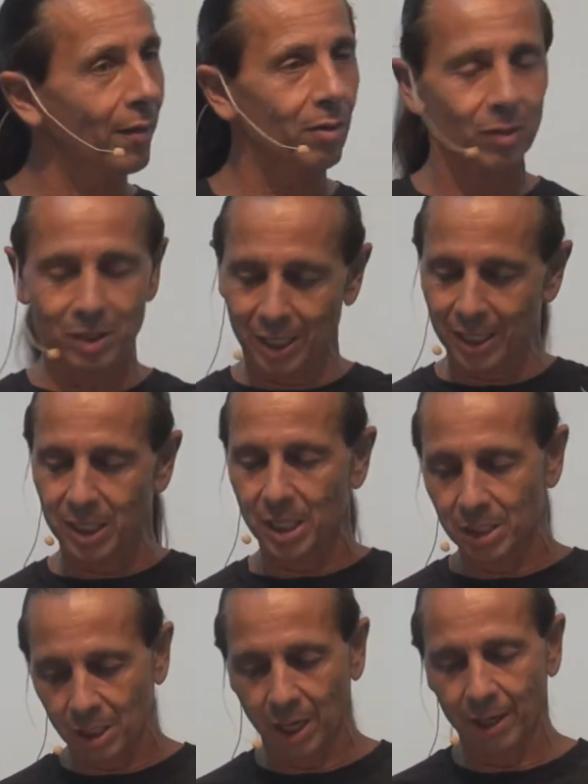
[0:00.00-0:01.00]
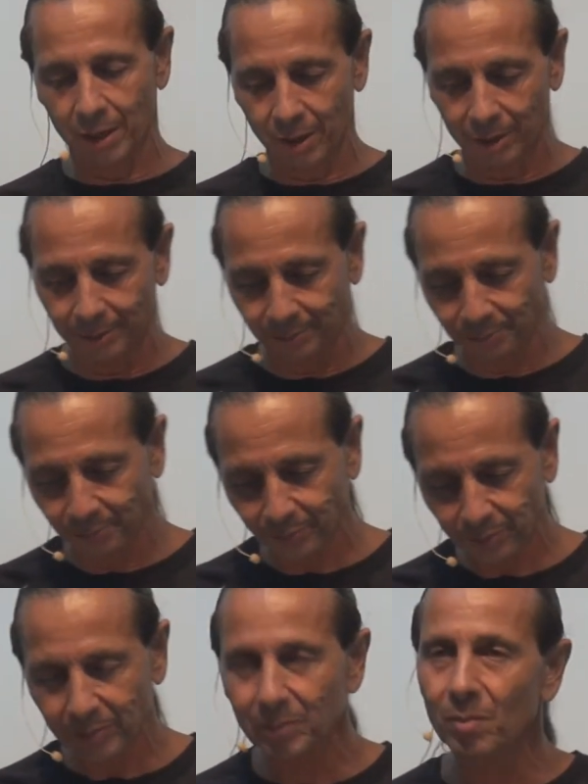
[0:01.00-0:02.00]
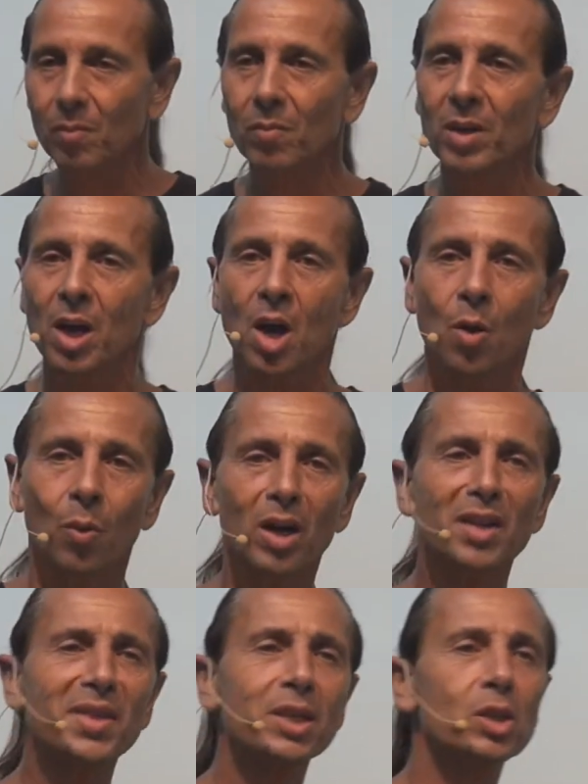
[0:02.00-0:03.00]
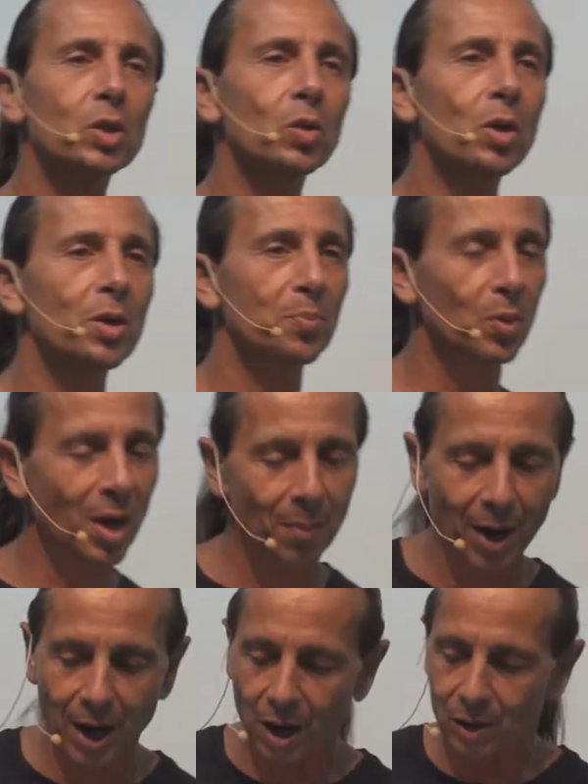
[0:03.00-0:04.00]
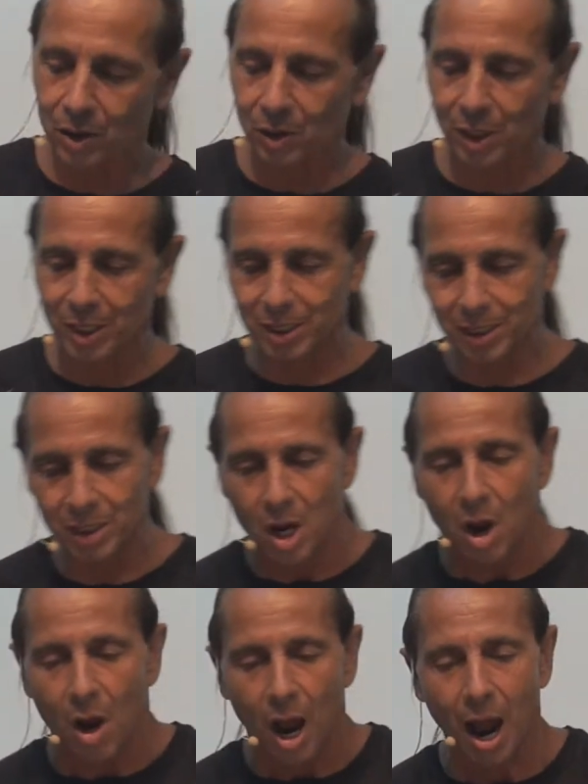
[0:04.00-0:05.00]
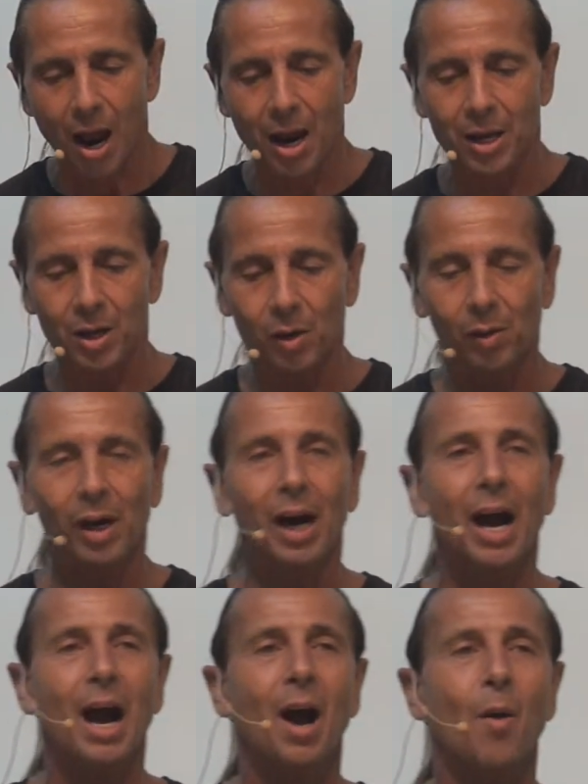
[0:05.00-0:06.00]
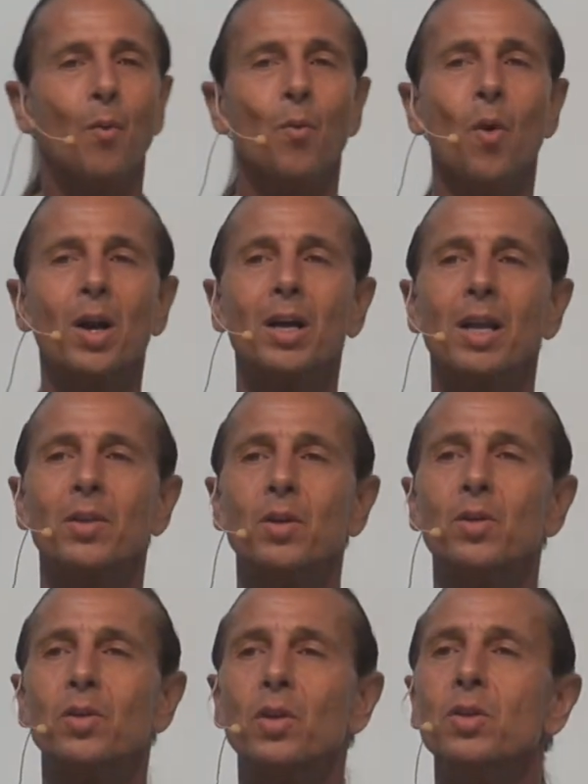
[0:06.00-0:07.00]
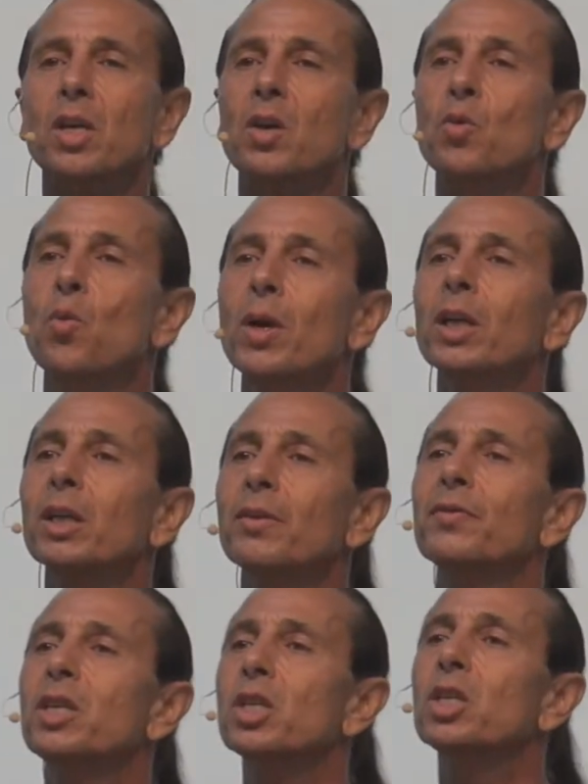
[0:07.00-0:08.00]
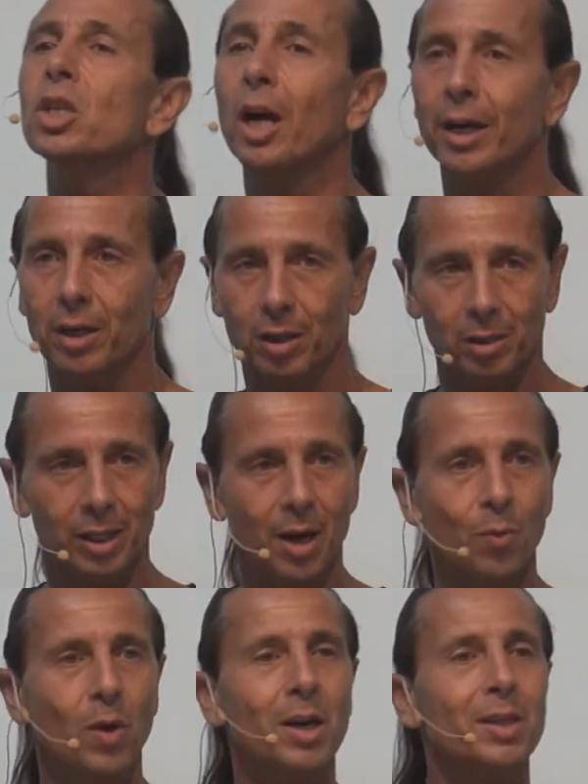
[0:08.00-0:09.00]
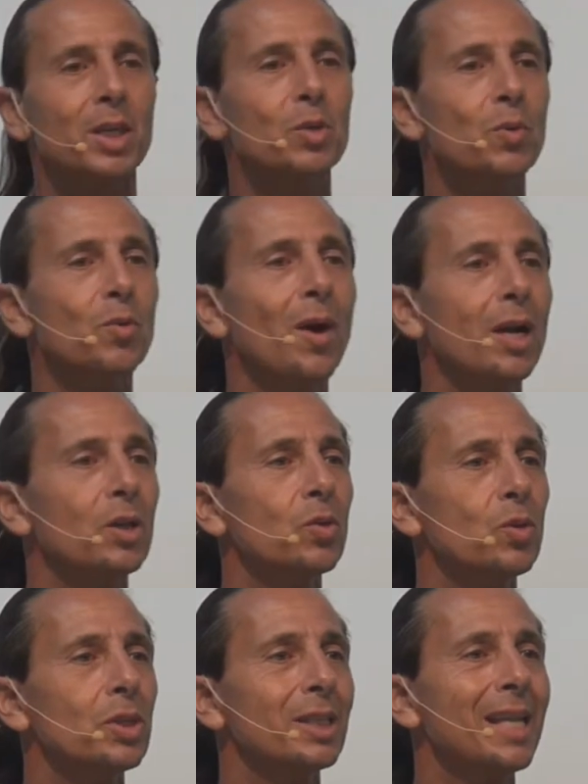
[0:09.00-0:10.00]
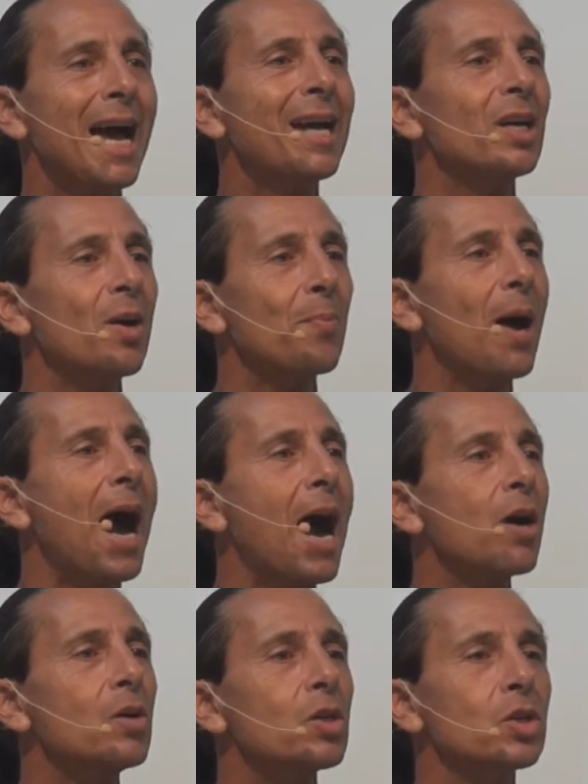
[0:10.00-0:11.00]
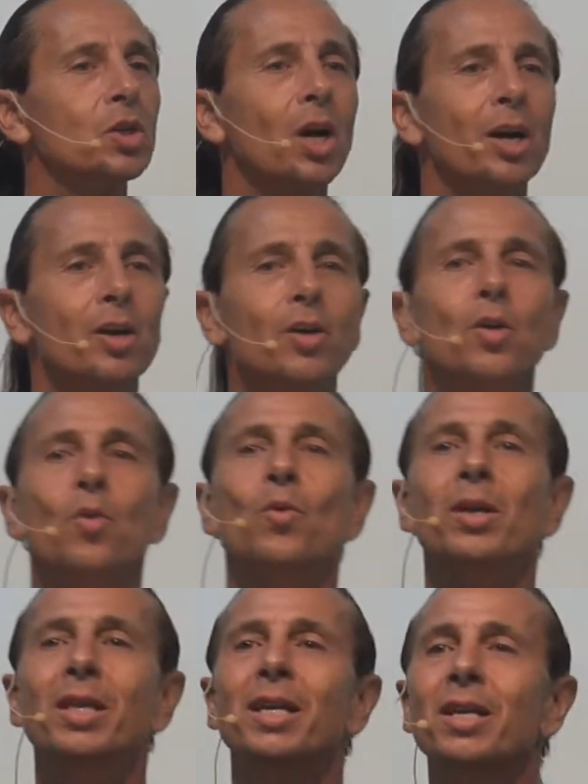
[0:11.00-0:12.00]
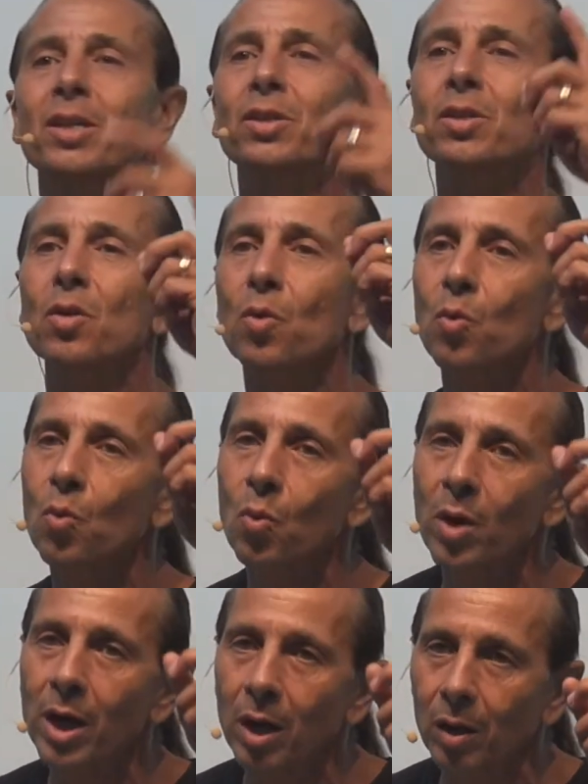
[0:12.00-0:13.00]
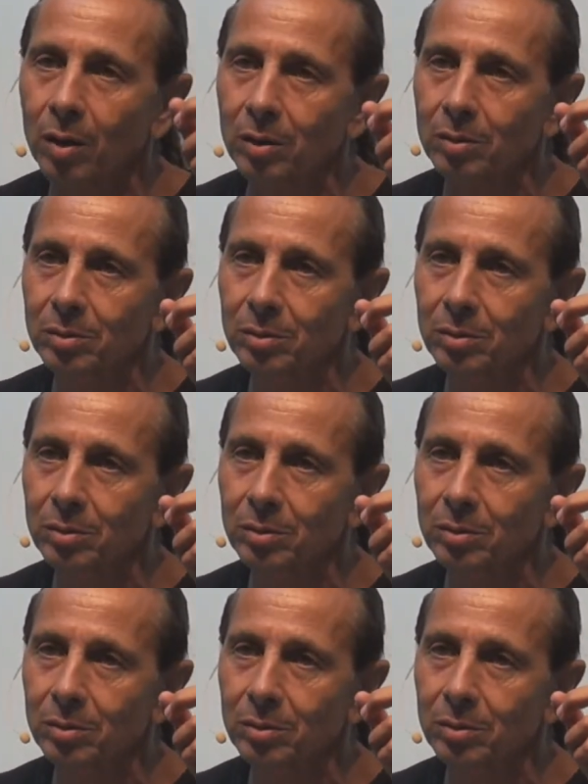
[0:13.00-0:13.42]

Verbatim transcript: Everyone say desire. desire. One of the things the Lord had put on my heart tonight, he said, uh, you know, one, there, there's a will of desire. And one of the things we want to do is line up our desire with his will.